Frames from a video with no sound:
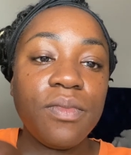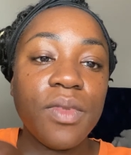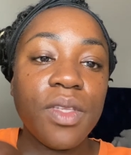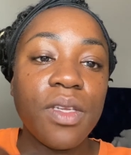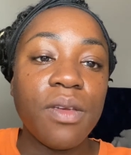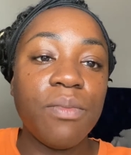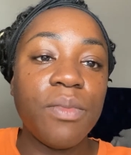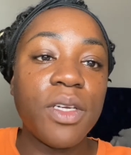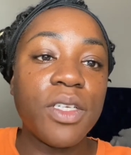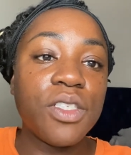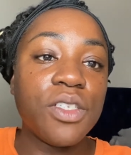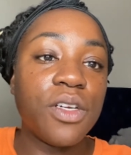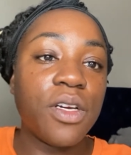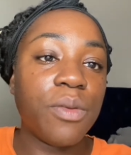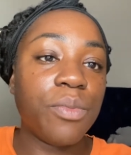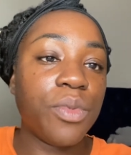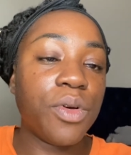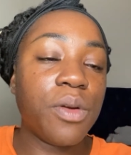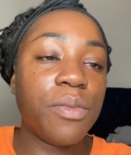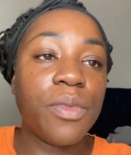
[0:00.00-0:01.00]
make sure I
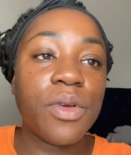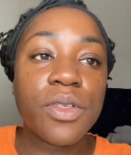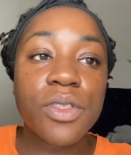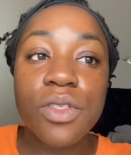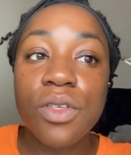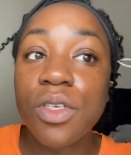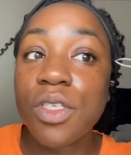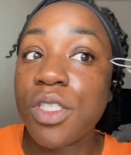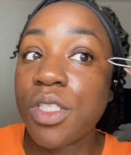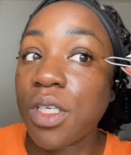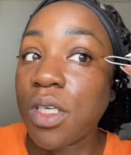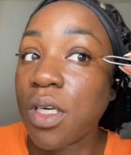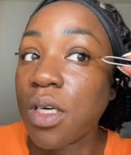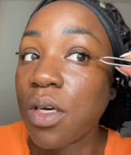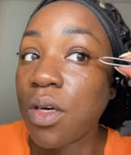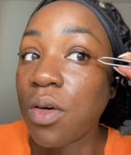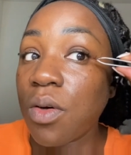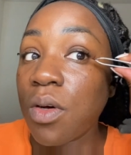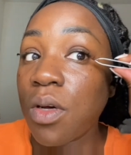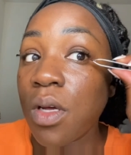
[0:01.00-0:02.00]
put them on. So it should
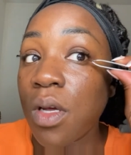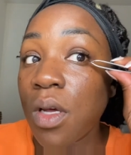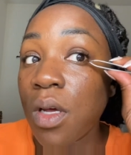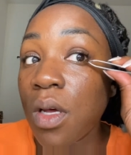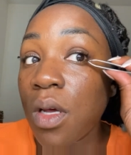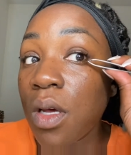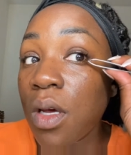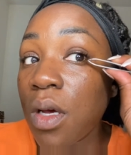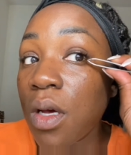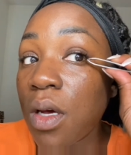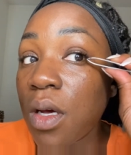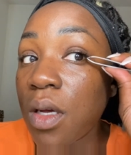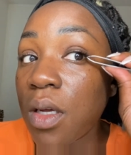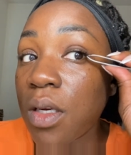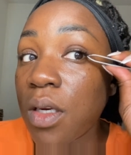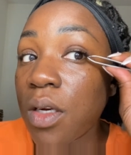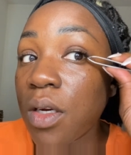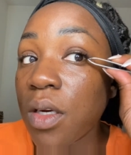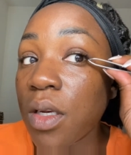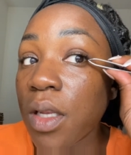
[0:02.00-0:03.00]
go
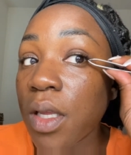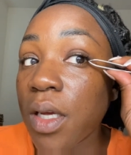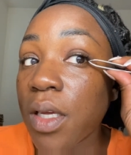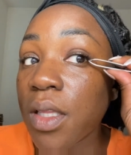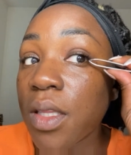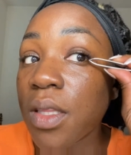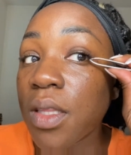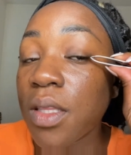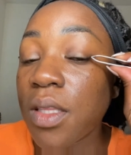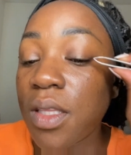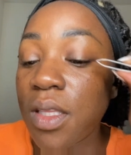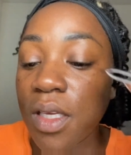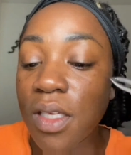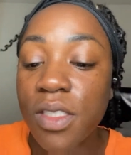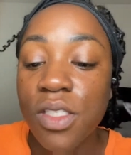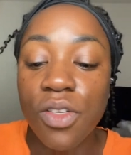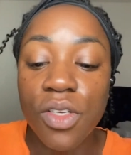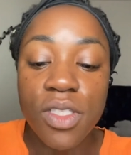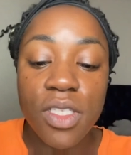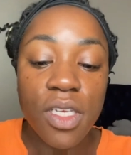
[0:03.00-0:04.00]
under like this.
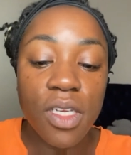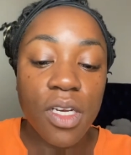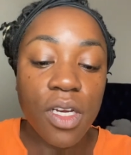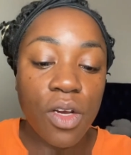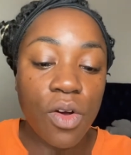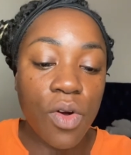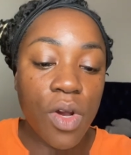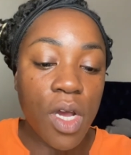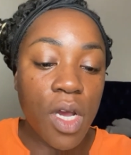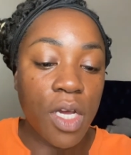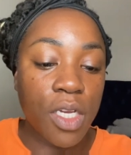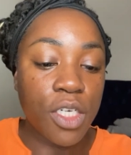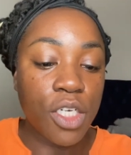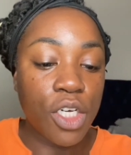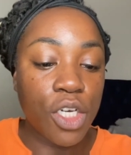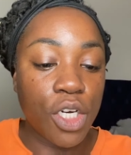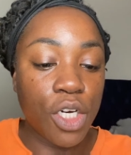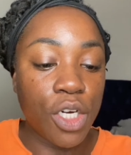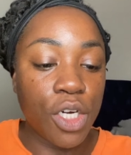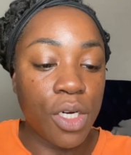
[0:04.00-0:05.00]
So it's gonna go
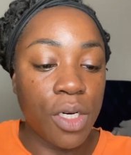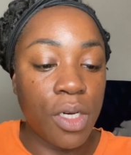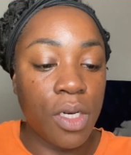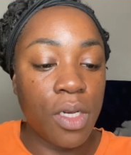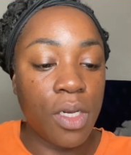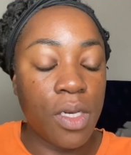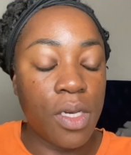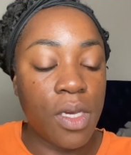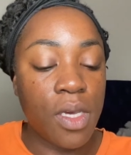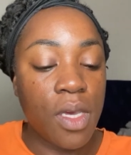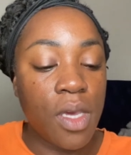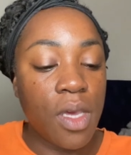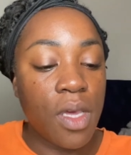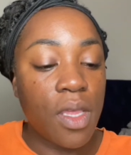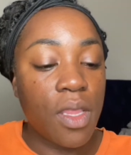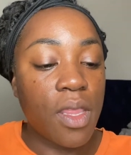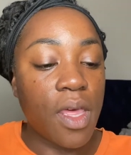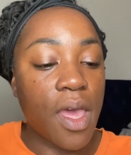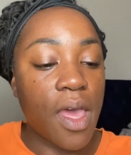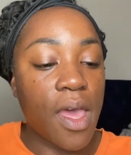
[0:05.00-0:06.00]
under
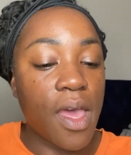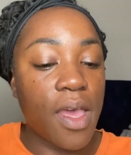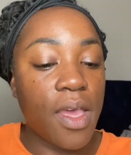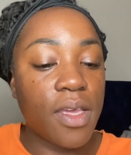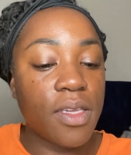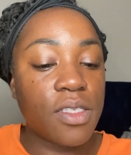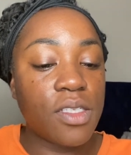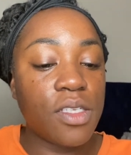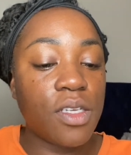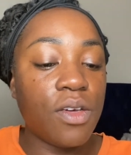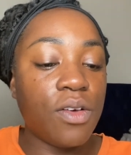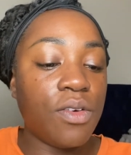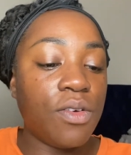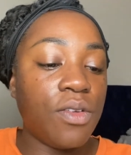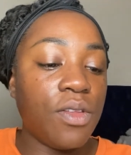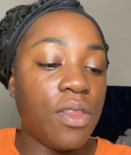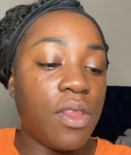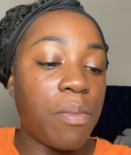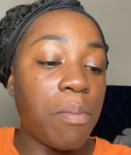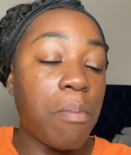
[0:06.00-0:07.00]
the eye. So
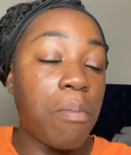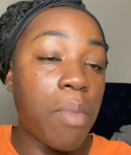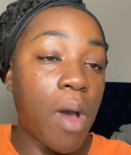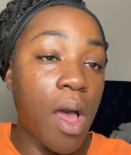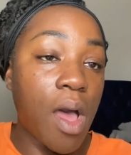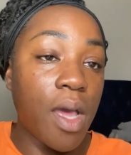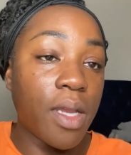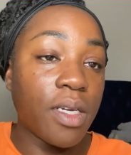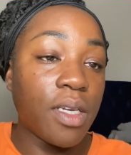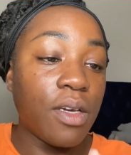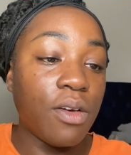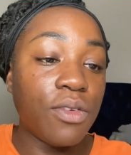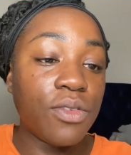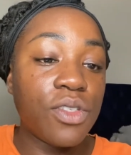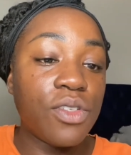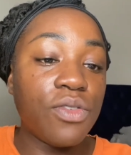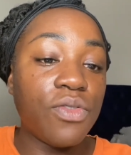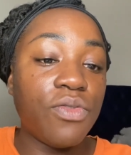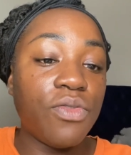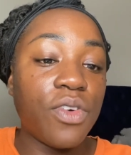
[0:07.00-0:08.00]
the bond
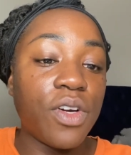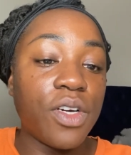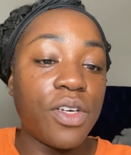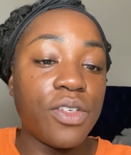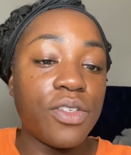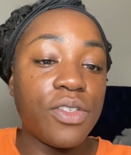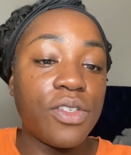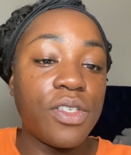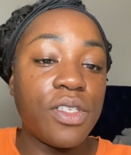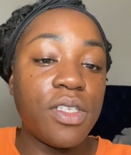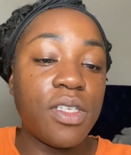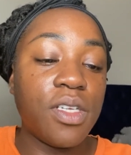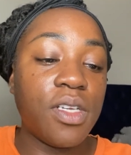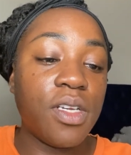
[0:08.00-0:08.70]
goes first,